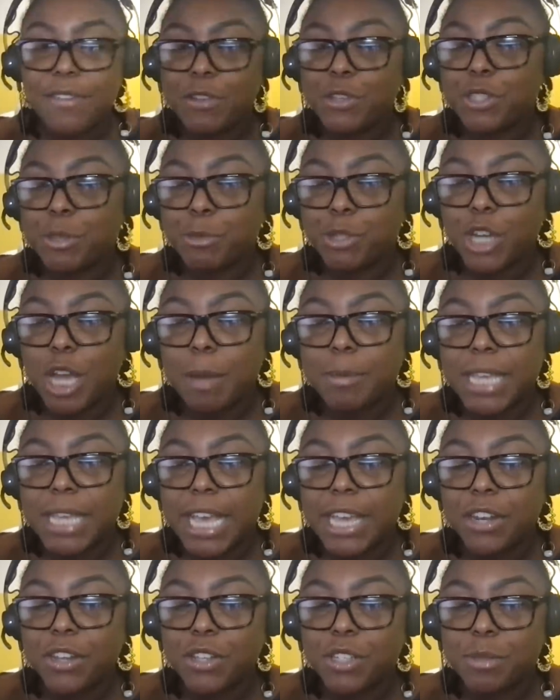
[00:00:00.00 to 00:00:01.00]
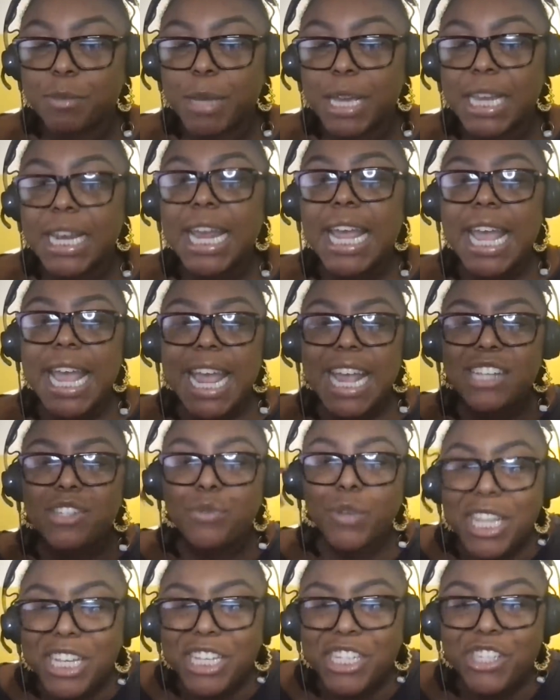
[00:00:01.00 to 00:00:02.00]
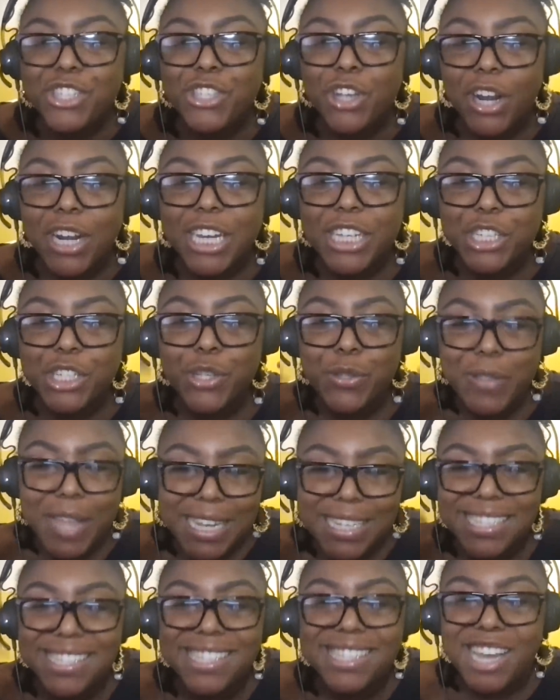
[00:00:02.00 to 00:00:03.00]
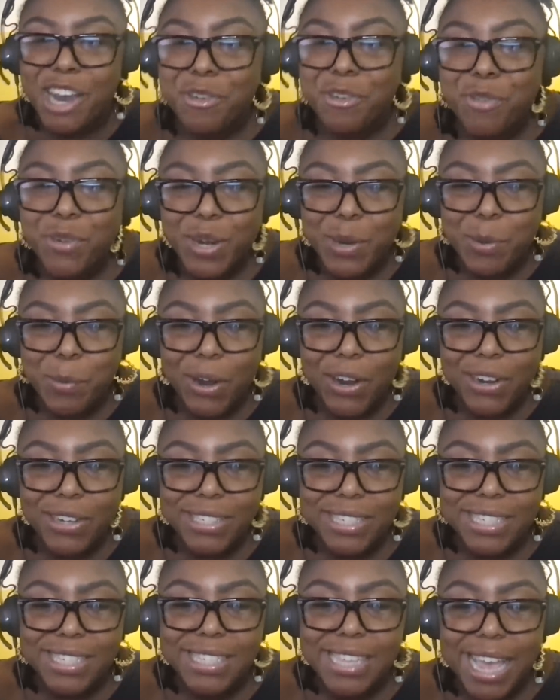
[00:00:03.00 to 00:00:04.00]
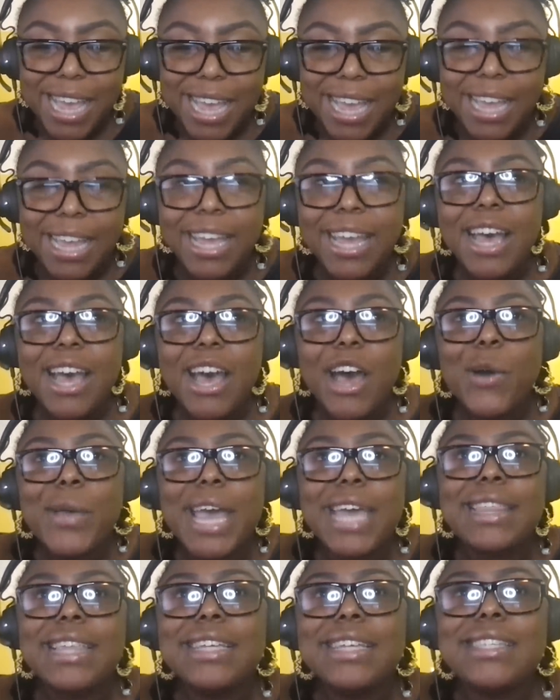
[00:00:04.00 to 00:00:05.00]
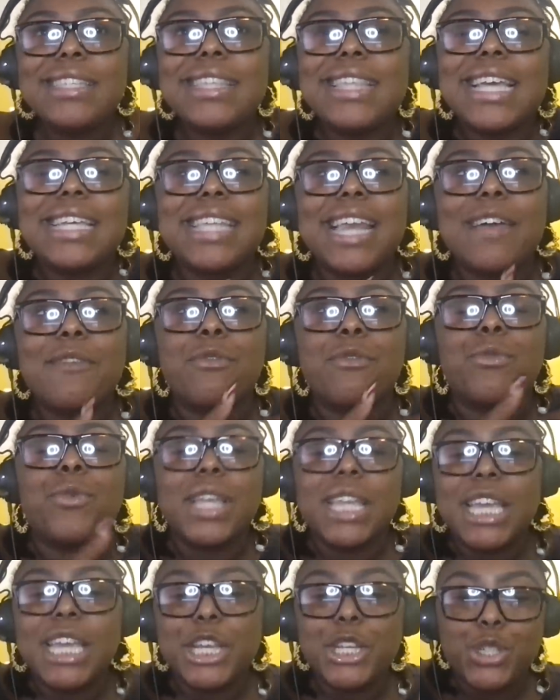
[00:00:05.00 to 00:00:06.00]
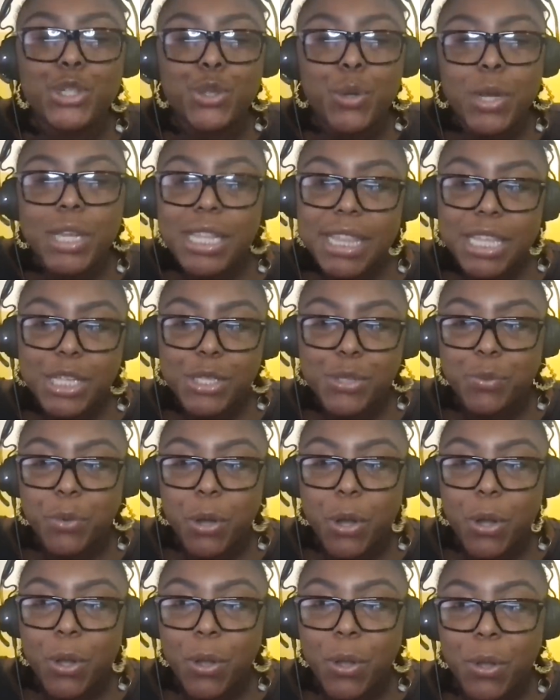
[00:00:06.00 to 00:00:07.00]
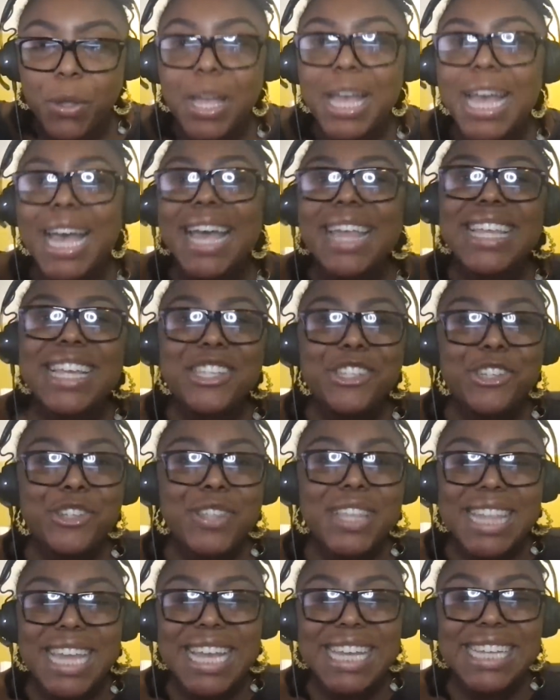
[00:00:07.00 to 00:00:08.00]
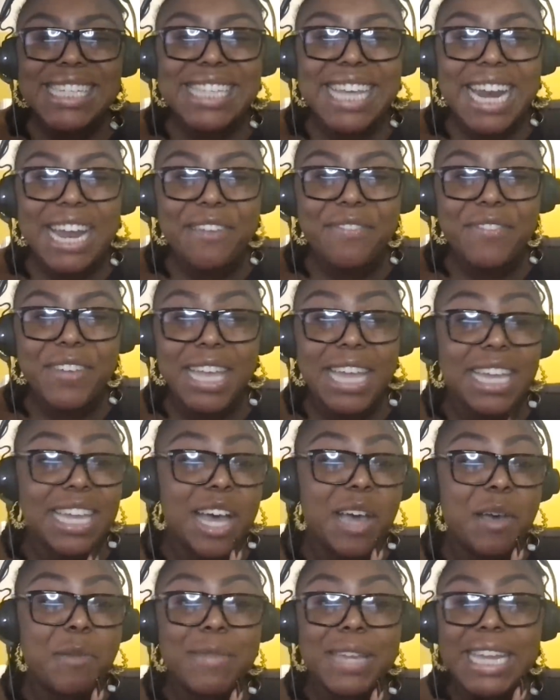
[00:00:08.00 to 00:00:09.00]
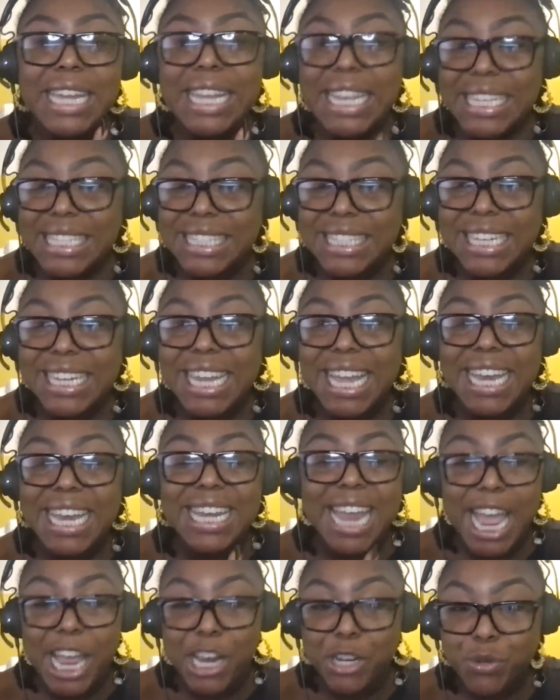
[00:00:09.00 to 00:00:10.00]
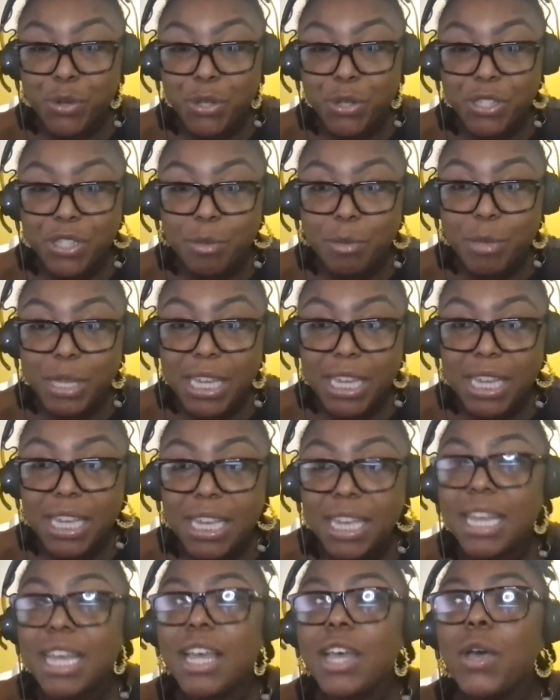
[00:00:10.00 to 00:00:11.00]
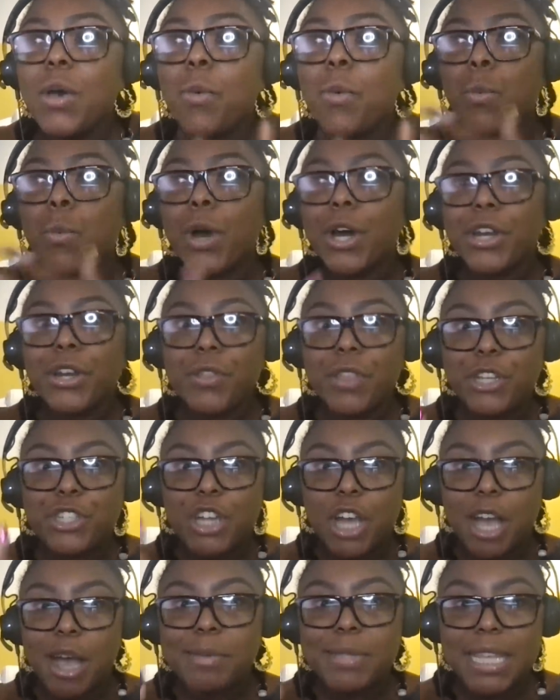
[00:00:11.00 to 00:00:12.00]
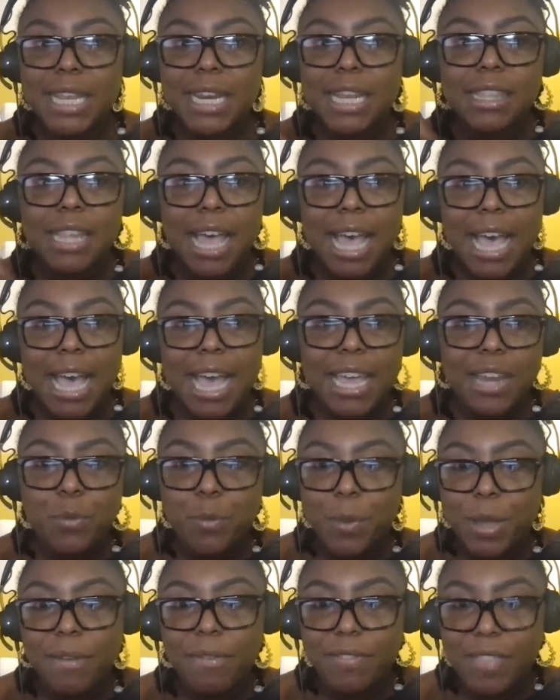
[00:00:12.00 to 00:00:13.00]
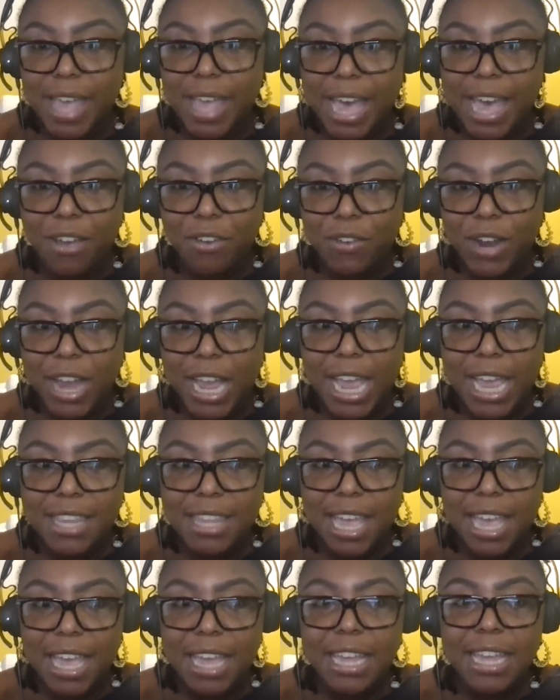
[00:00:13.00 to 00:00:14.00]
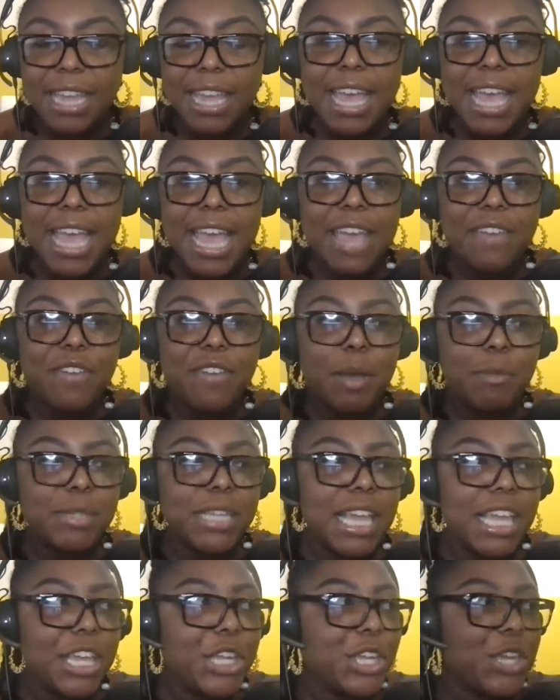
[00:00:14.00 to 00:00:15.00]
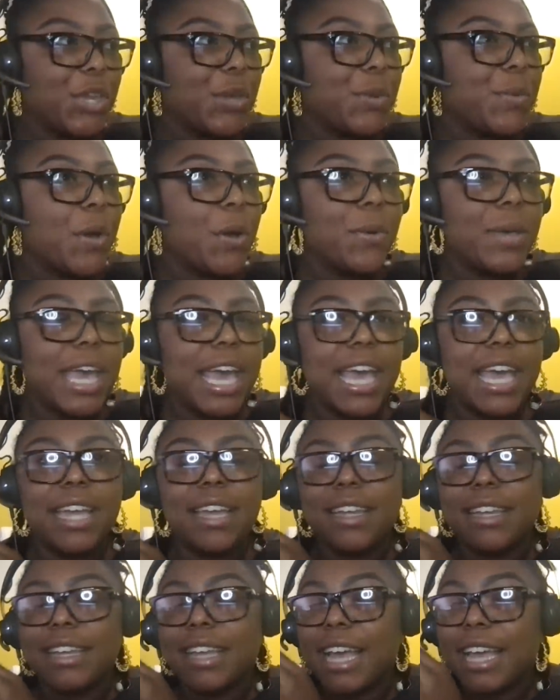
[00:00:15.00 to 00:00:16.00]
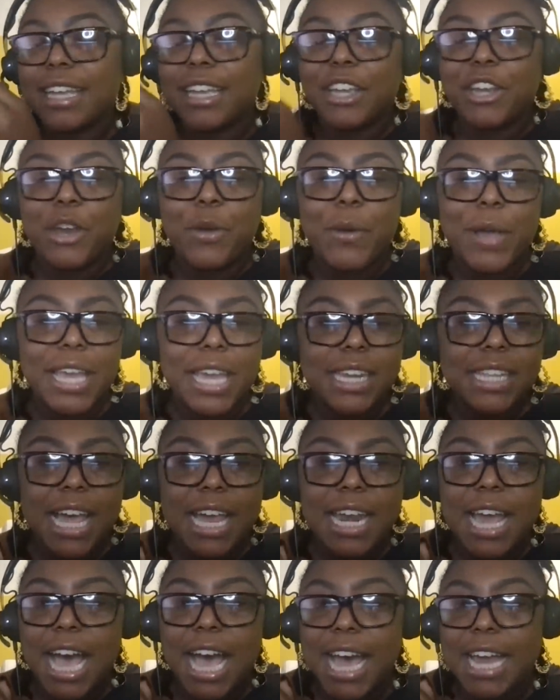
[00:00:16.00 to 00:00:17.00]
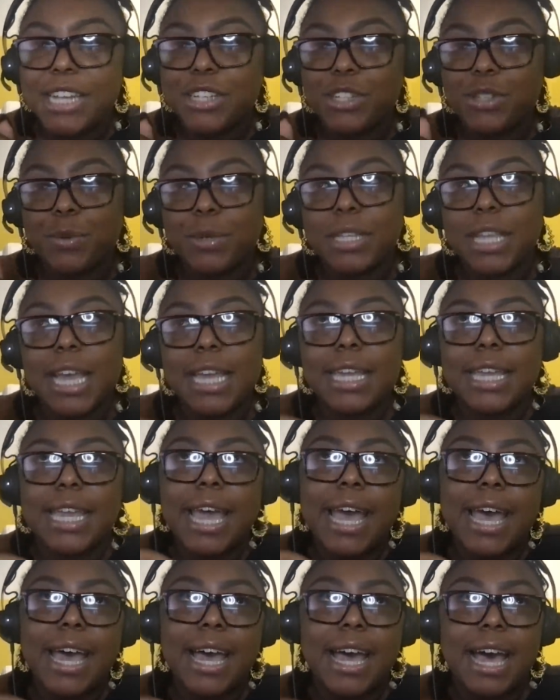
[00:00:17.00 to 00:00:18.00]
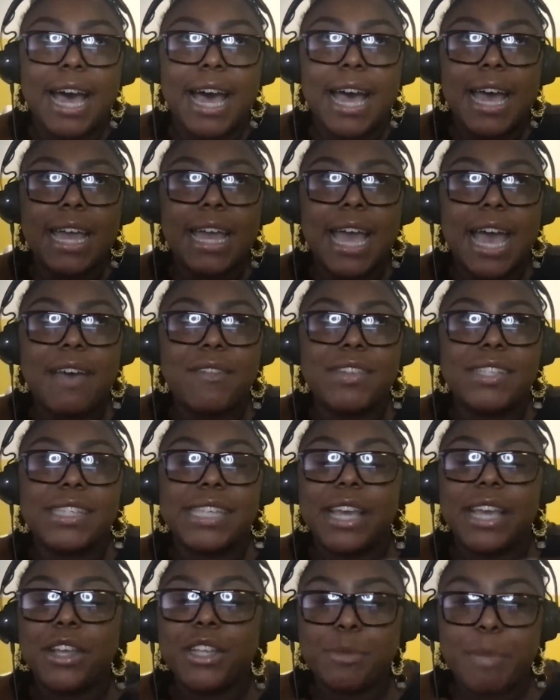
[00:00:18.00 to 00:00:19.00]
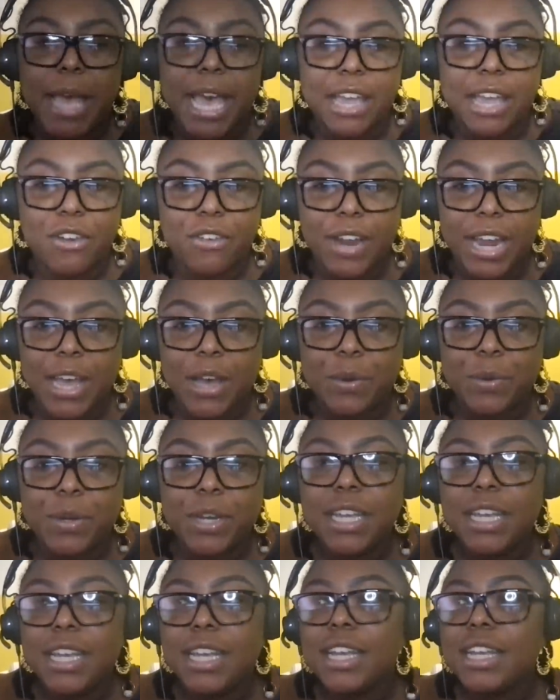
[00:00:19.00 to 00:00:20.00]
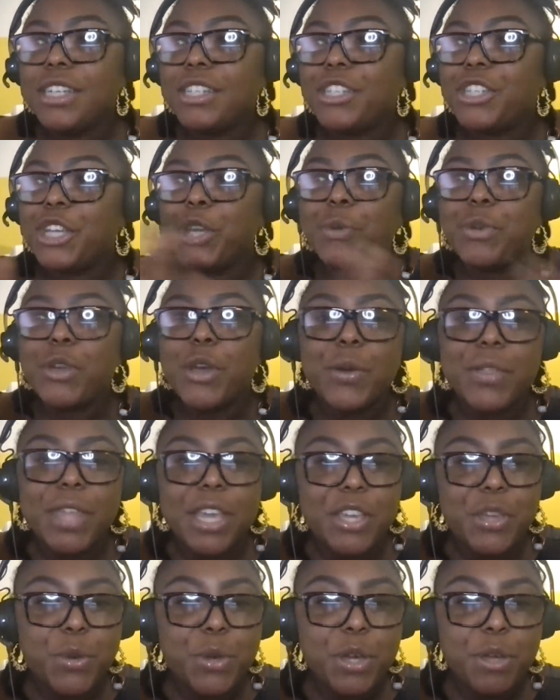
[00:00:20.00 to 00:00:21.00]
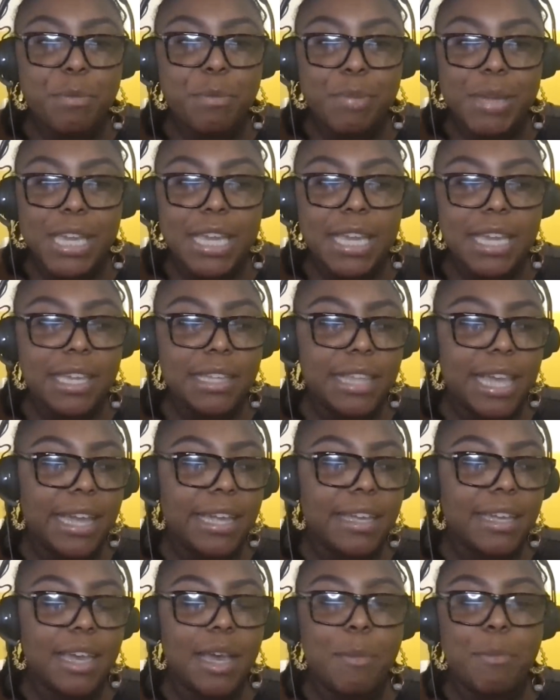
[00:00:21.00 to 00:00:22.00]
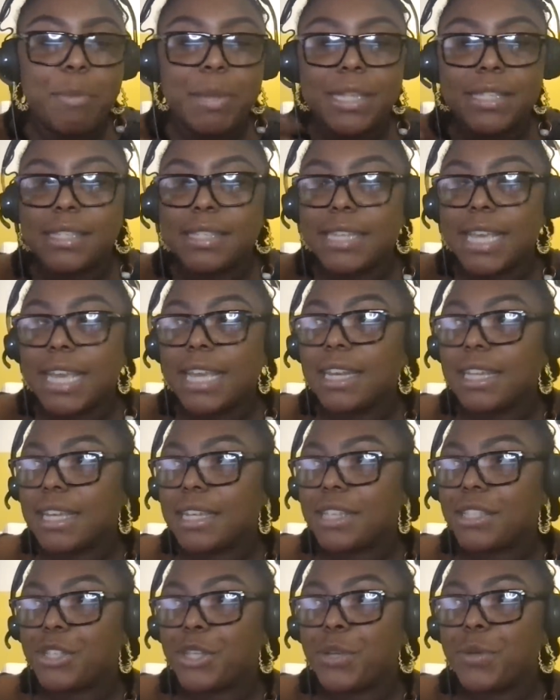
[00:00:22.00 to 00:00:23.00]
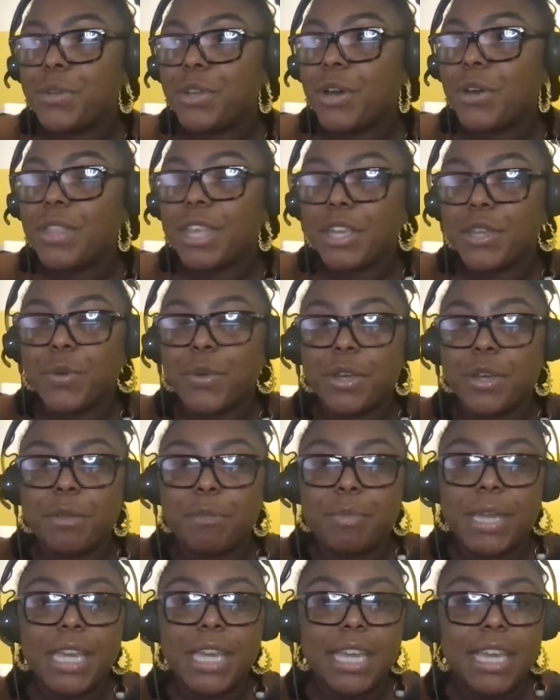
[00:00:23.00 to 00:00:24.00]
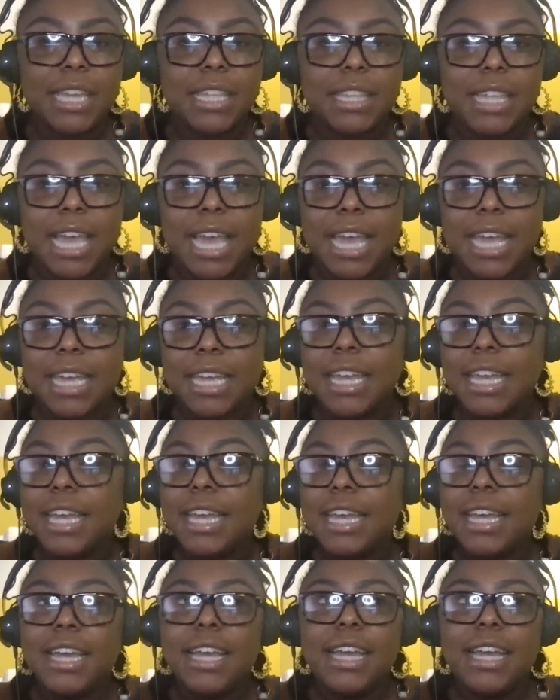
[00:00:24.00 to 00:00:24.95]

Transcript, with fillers: give you some job mm-hmm. titles, but it's really just starting to do that discovery work to say, okay, these are the things that I've really enjoyed in this role. These are the things that I feel like come easily and natural to me. What are the jobs that align with that, right? Like, if I'm telling yeah. you, okay, I, you know, I got a lot of hotties who are like, yeah, I, I have a sales background. Do you know that you could be like a business analyst? Do you know that you could be like,